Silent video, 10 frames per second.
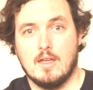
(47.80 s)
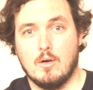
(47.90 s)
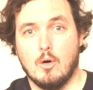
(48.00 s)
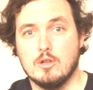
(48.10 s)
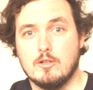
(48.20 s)

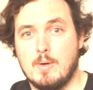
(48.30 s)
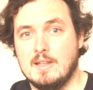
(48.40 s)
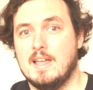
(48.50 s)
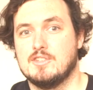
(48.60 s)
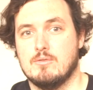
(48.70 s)
all of my
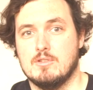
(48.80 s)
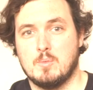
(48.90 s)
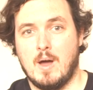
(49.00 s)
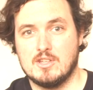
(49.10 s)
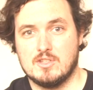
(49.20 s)
lecturers
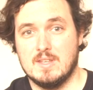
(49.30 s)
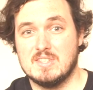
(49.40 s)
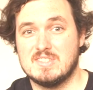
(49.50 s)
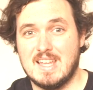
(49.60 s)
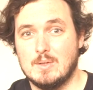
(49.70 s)
were actually
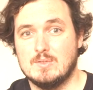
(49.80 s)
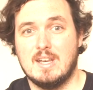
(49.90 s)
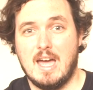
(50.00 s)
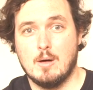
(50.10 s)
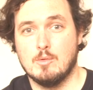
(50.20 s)
astounded
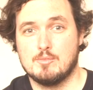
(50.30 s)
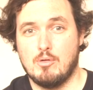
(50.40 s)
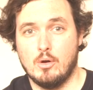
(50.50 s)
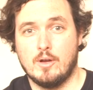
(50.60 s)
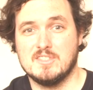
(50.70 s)
at how much
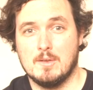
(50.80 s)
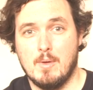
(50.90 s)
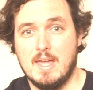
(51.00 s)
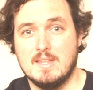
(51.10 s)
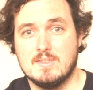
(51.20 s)
progress I've
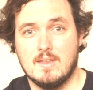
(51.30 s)
made.